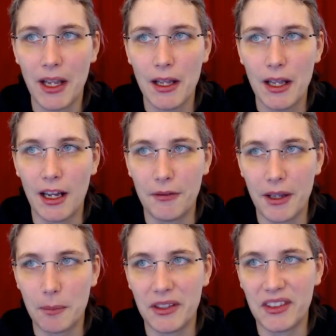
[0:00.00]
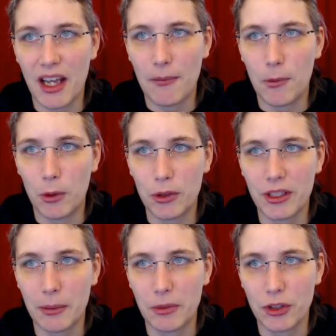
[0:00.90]
I've had bizarre version
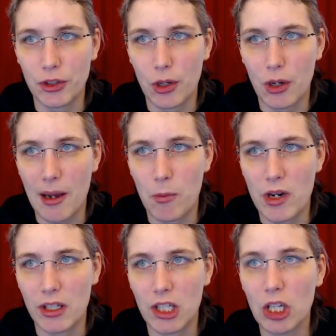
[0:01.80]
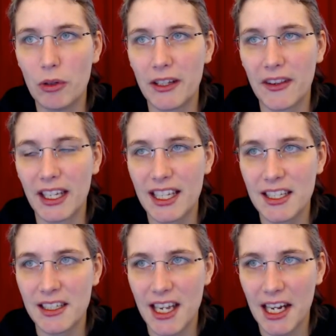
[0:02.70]
numbers show up when cloning the
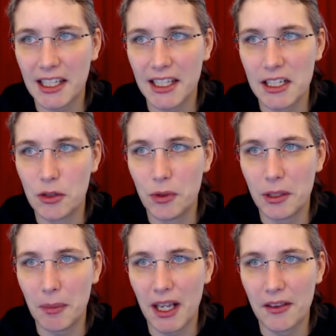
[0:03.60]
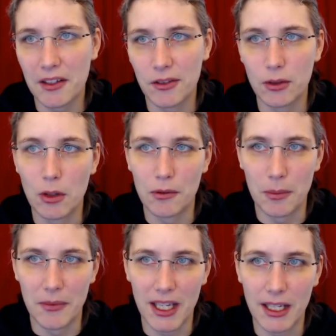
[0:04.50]
Git tag and doing a Python install
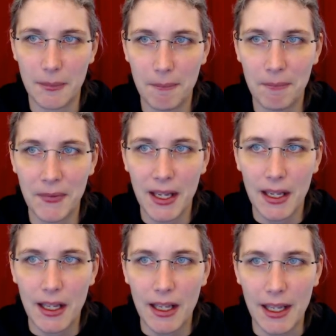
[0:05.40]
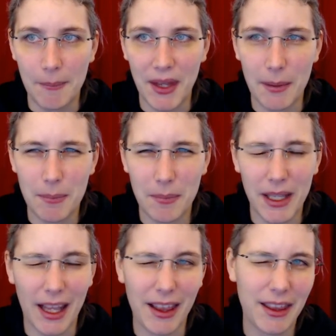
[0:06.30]
from that. Yeah, I'm.
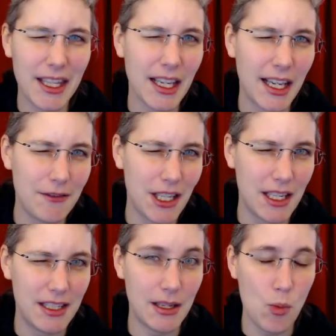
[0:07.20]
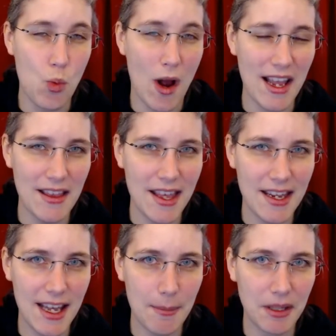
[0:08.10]
I think I have an idea why that
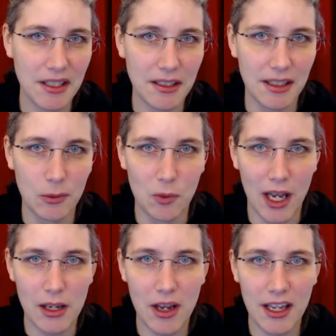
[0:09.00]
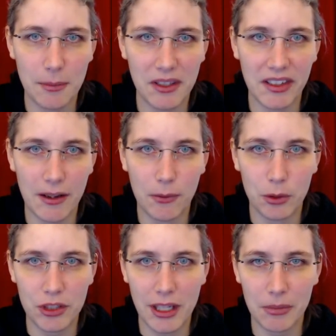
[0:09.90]
happened and why you had bizarre
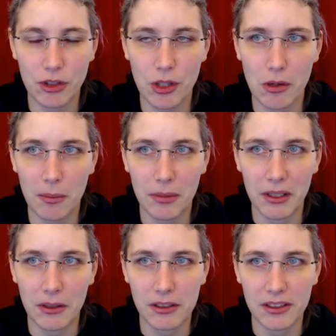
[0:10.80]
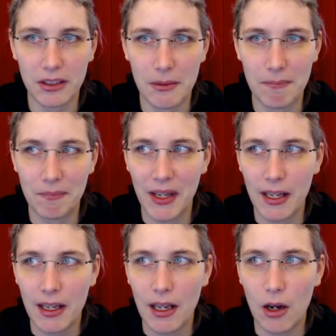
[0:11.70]
version numbers show up because. Um,
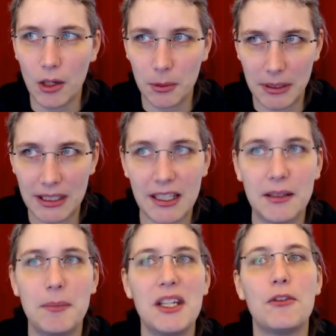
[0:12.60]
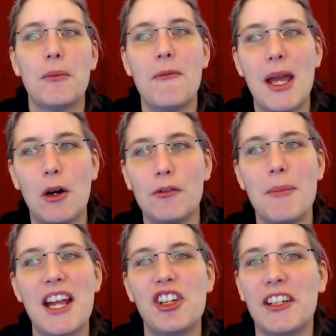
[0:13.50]
Octoprint does a bit of a ma of
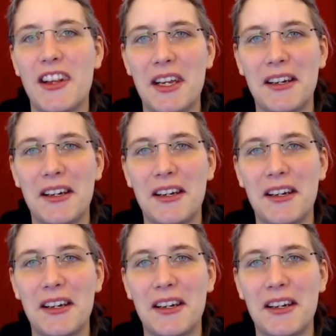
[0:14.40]
magic there.